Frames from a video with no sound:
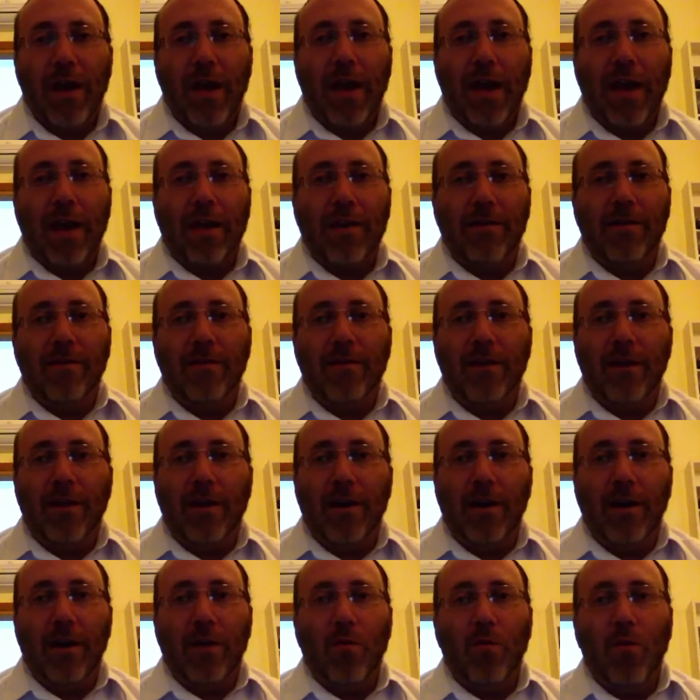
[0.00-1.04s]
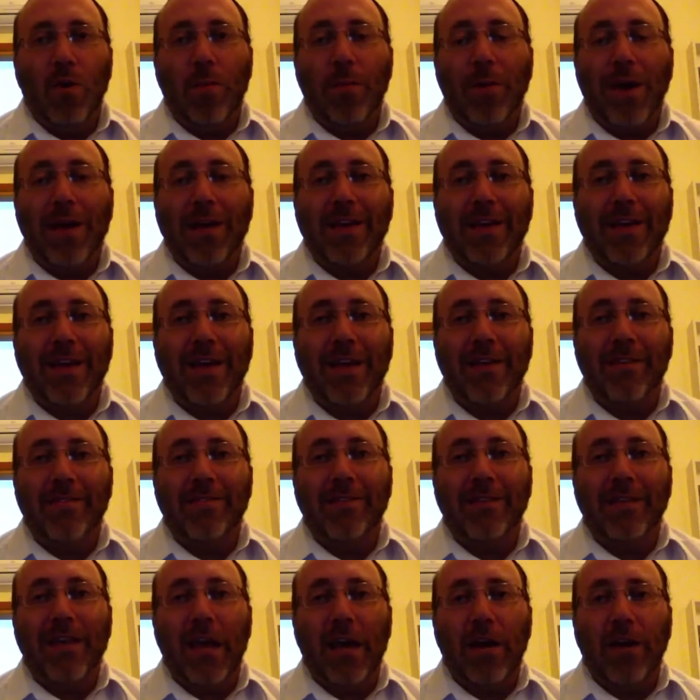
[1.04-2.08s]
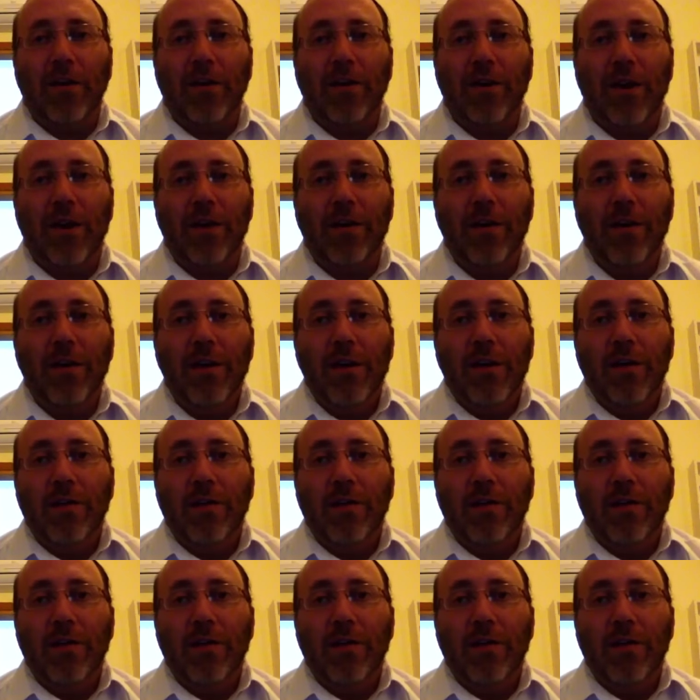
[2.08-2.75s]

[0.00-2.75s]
And when my kids get along,